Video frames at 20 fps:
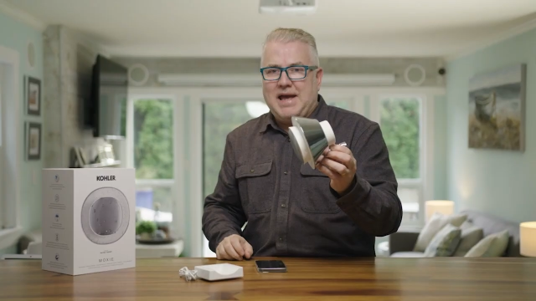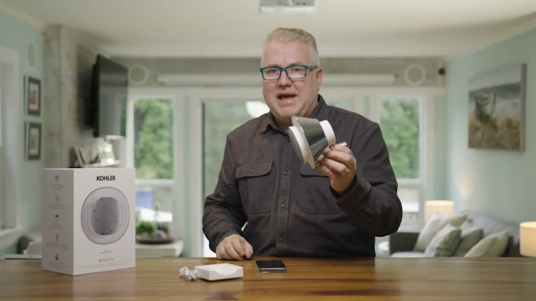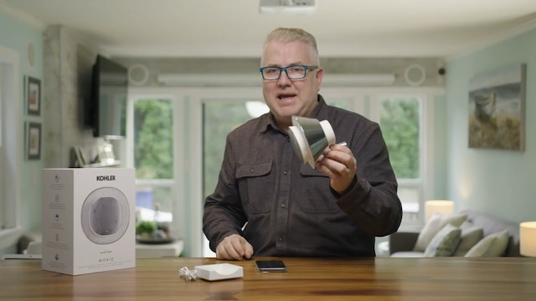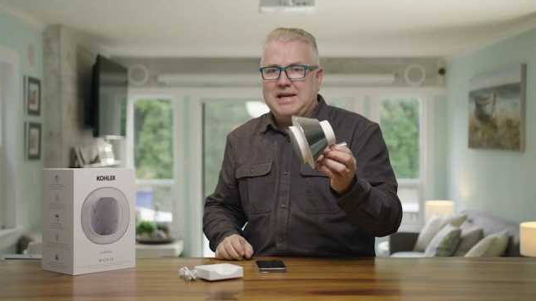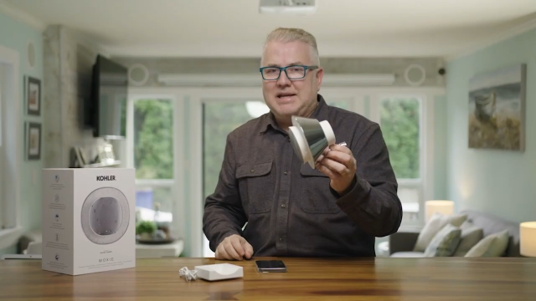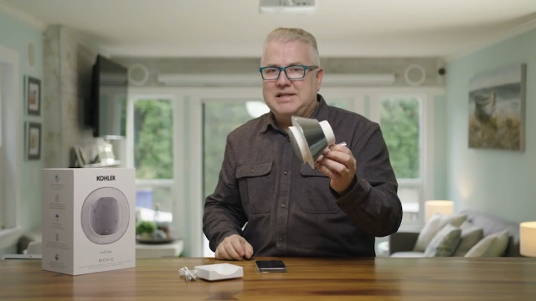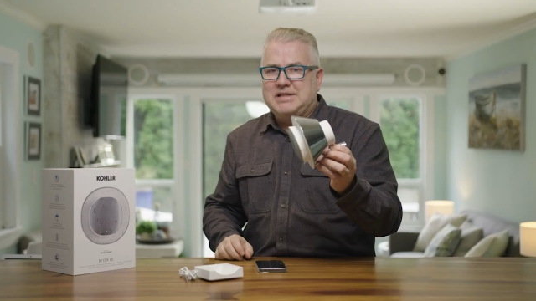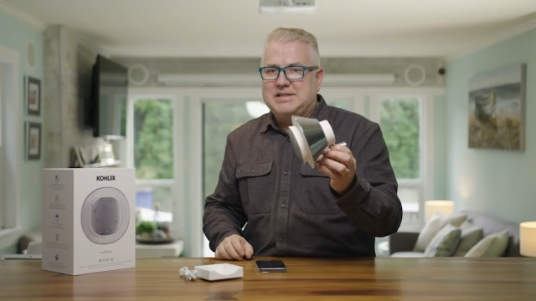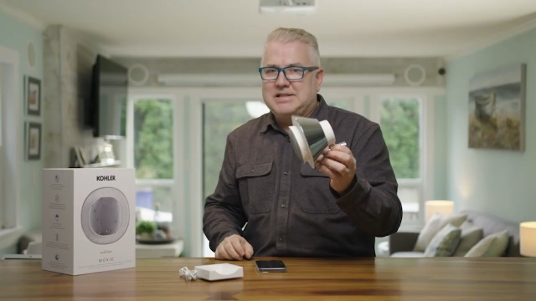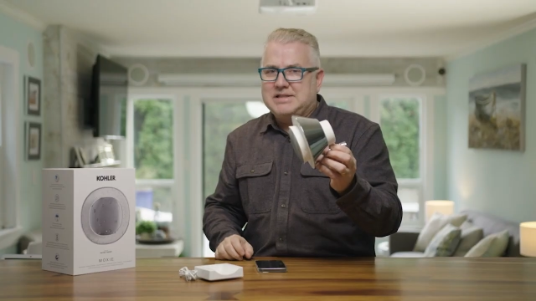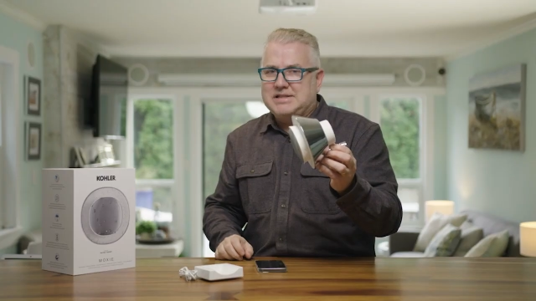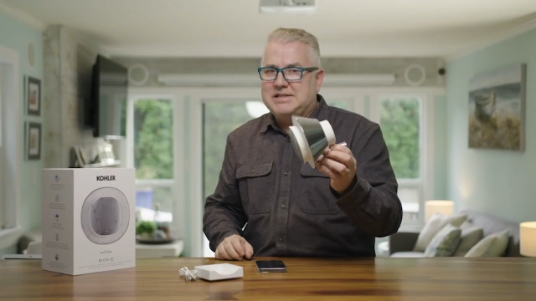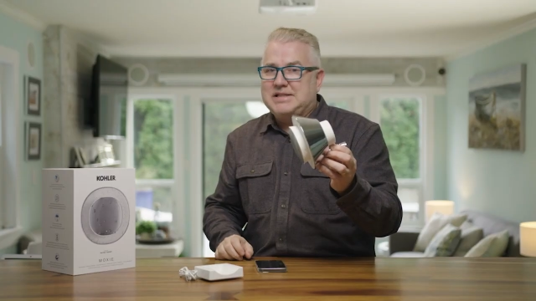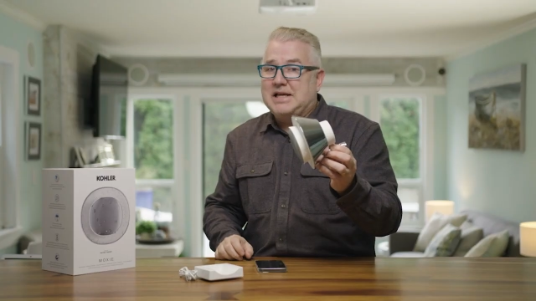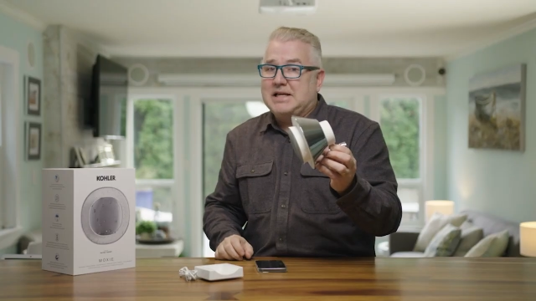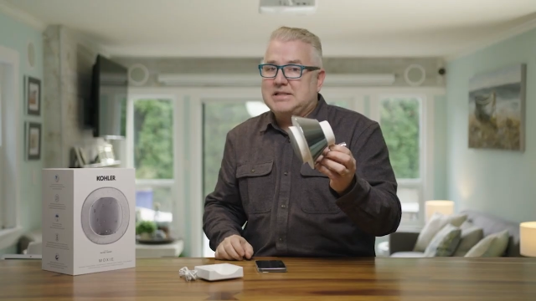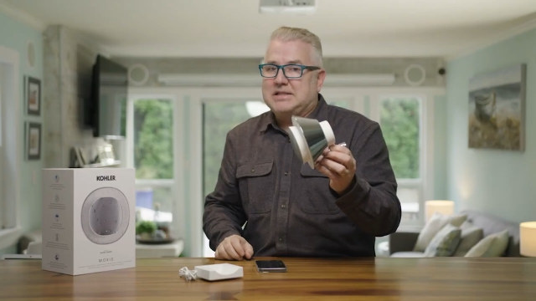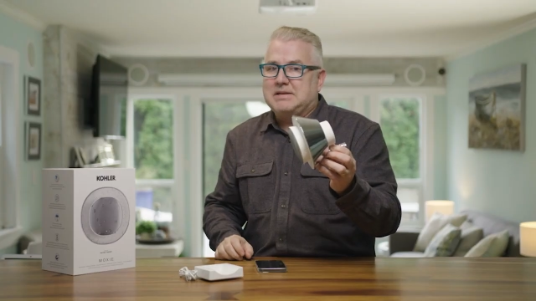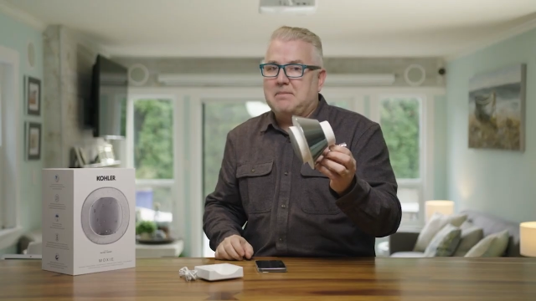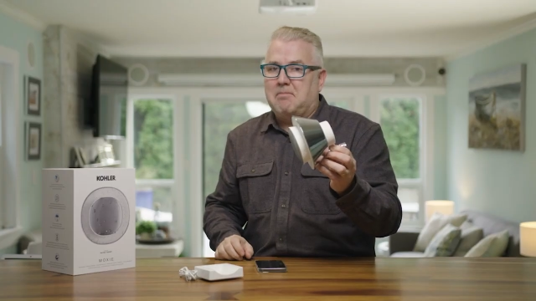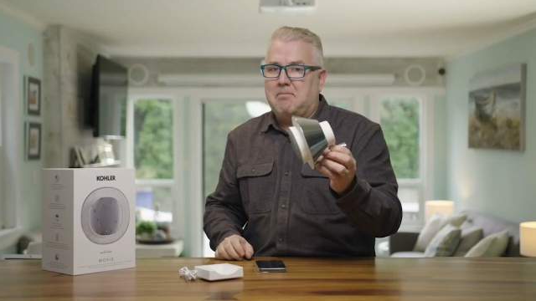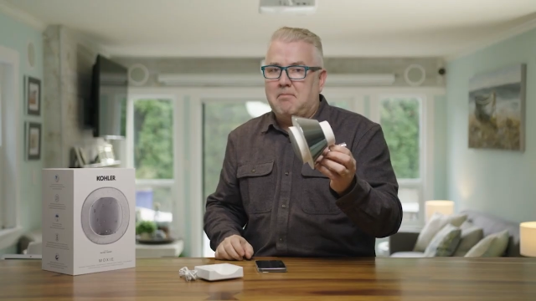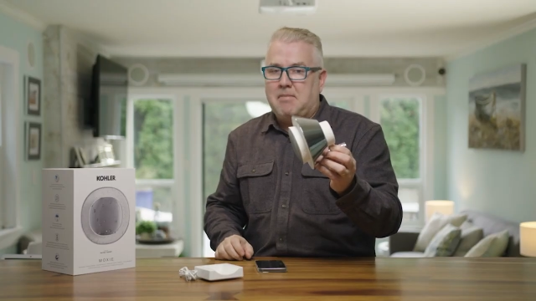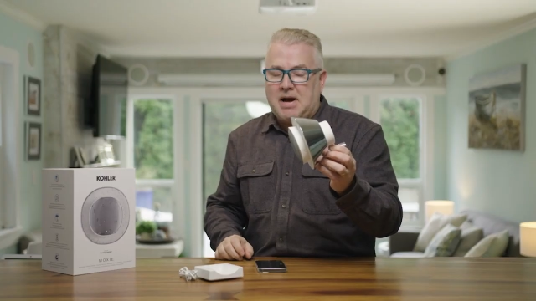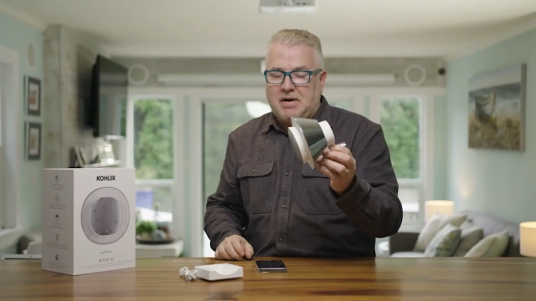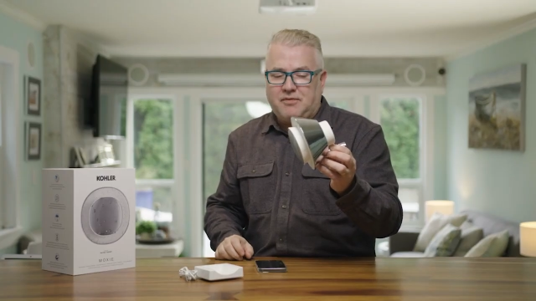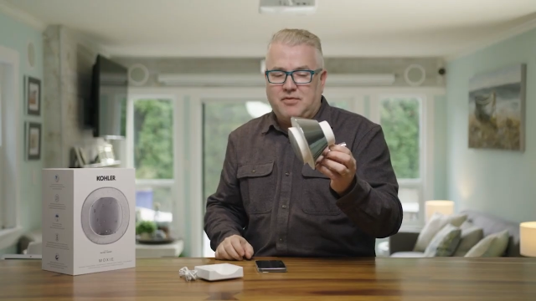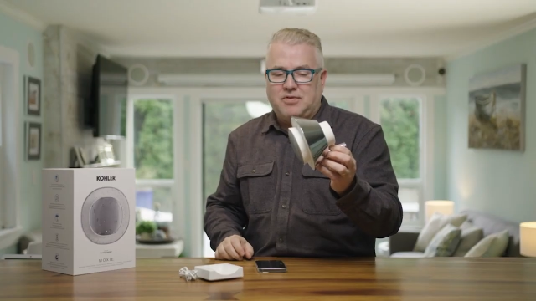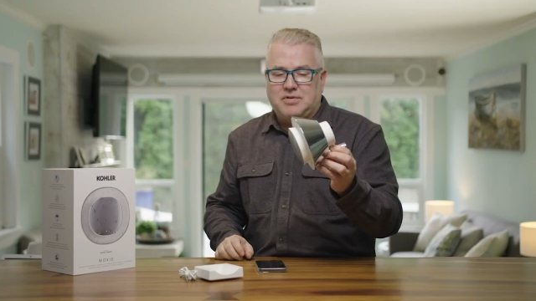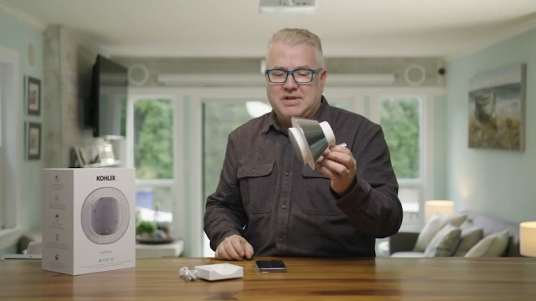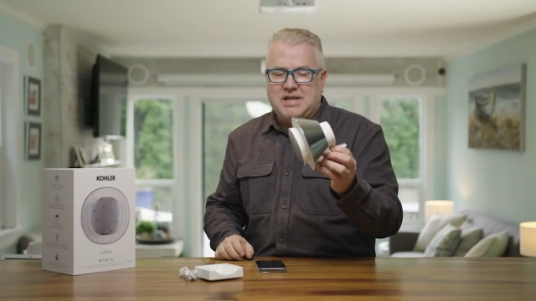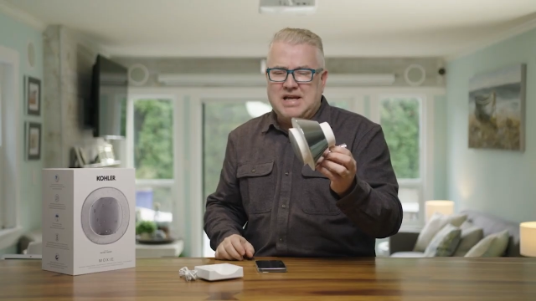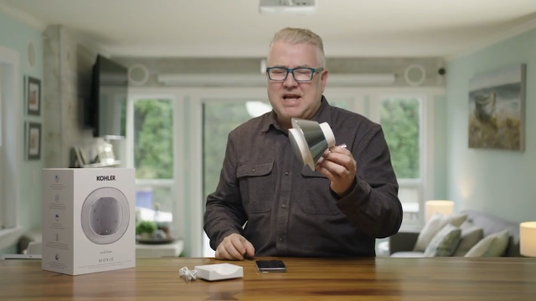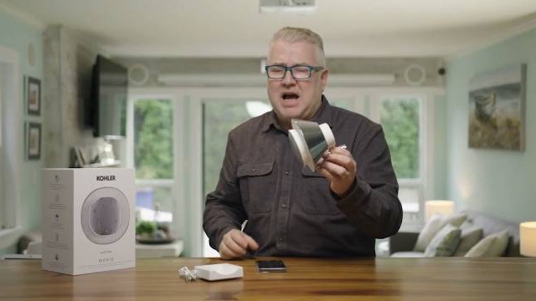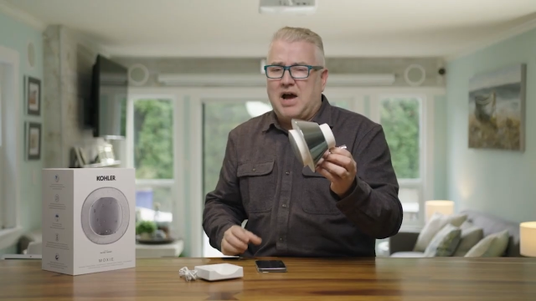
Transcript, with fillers: and it just gets muffled.